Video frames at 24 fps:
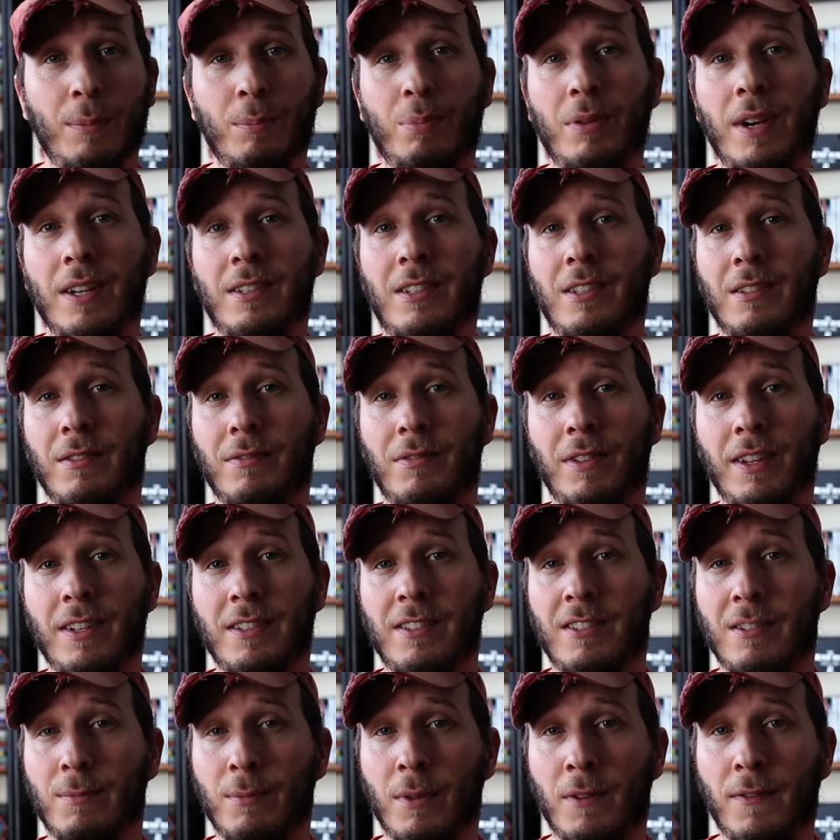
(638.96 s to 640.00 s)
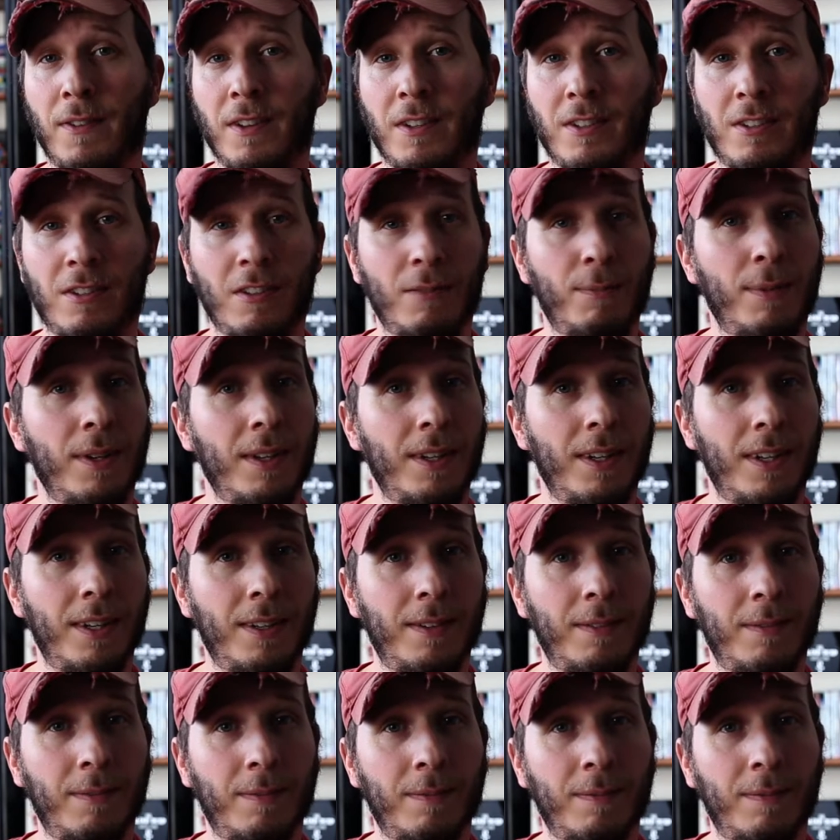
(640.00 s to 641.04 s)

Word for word: impressive list of movies to have been in.